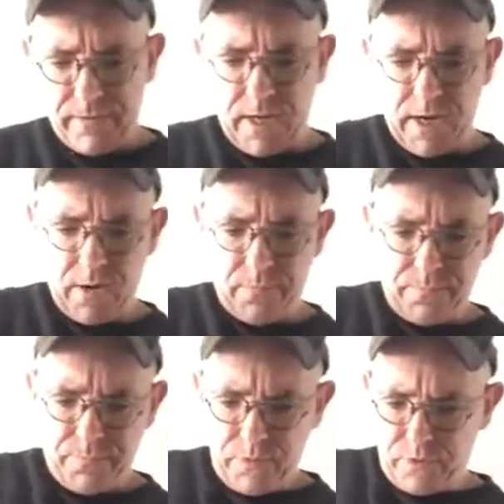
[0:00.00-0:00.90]
Now
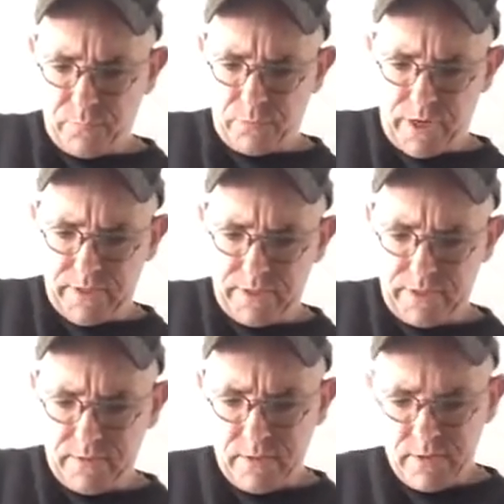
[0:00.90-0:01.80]
you can pry
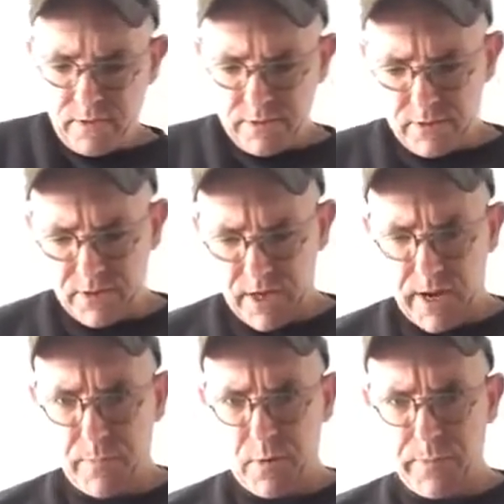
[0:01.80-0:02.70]
the
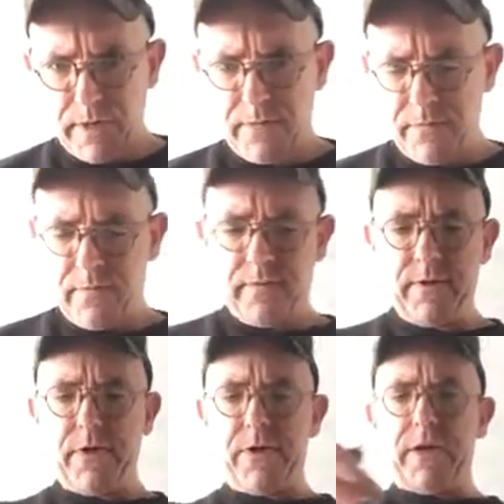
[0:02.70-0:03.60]
top open.
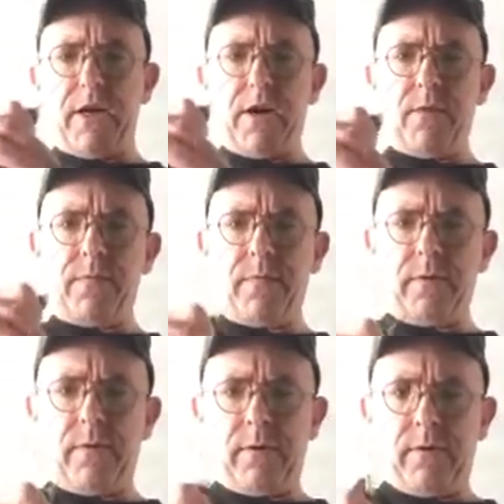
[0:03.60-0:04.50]
Here you go.
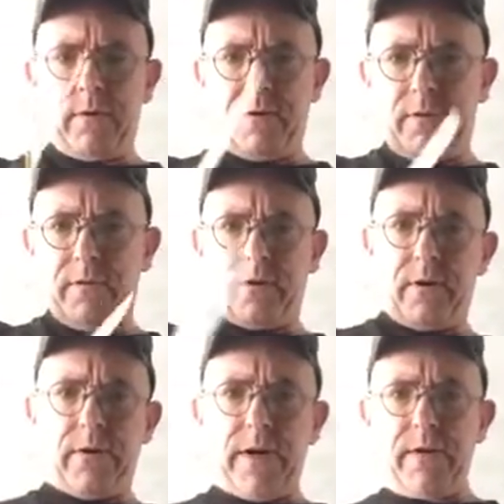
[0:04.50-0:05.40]

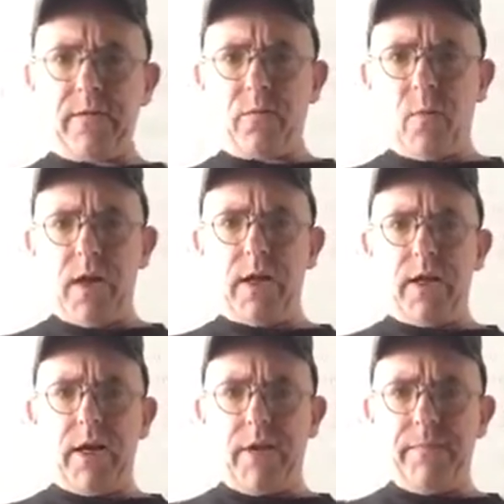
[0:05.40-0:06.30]
All right.
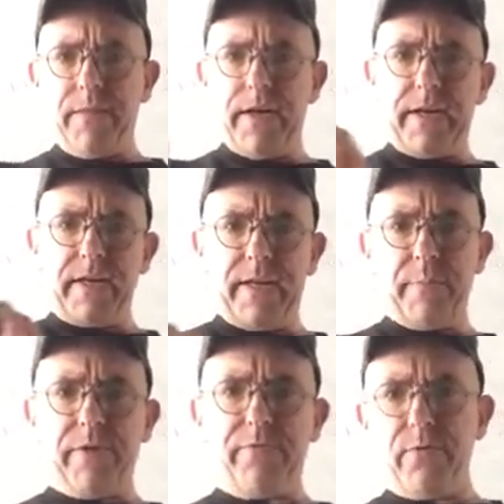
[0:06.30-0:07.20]
Voila. Now I can
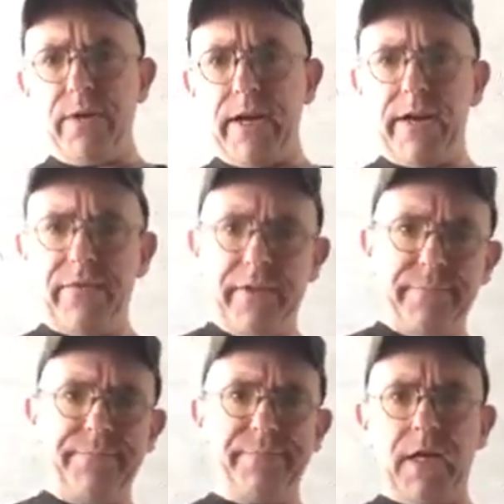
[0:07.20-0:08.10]
eat my food out of
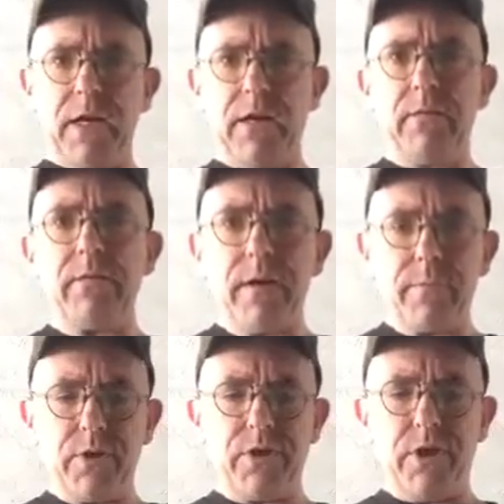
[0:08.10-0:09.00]
it, and
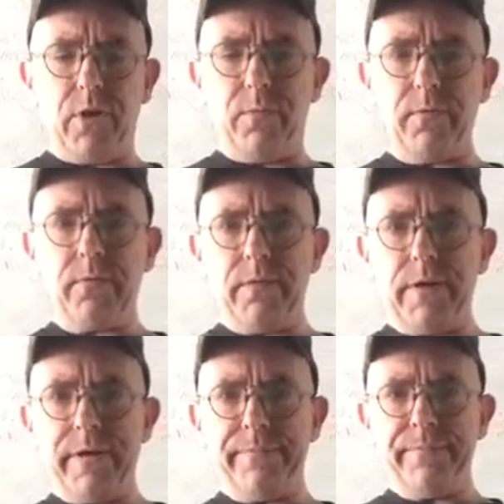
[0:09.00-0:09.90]
I'm good to go,
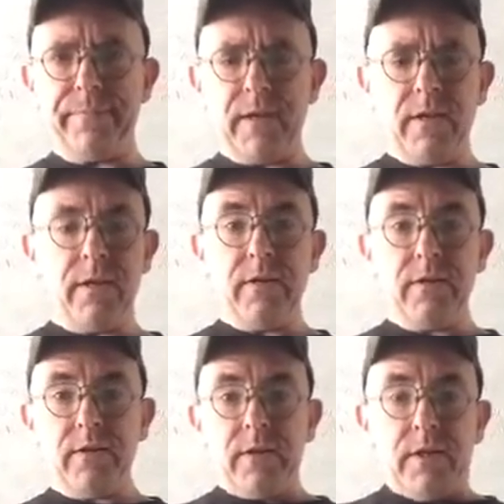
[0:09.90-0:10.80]
right?
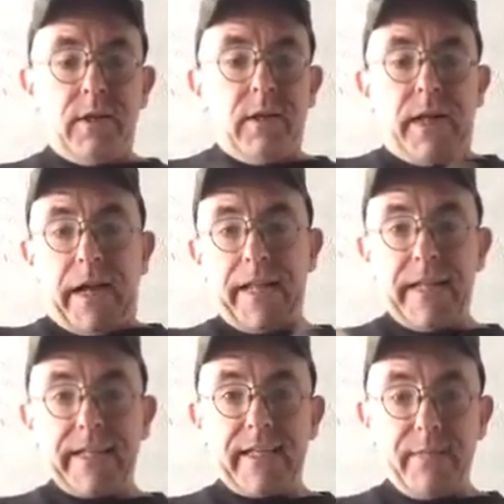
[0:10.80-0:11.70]
I
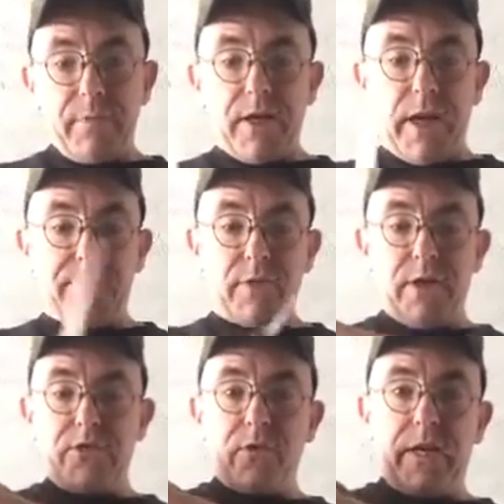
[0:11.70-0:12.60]
like to keep the tops
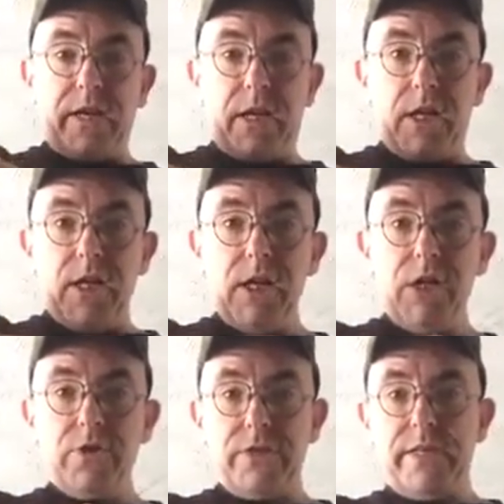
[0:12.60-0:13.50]
on so I can
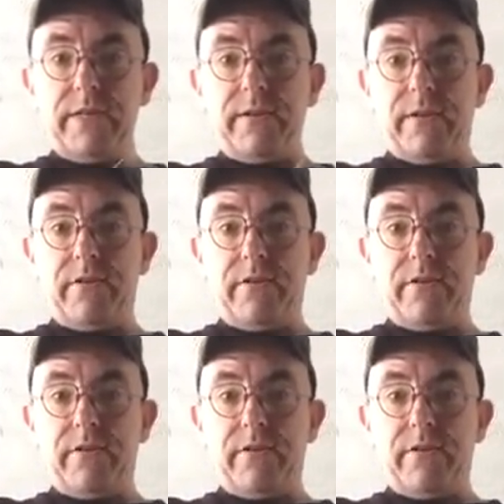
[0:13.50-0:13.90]
close it,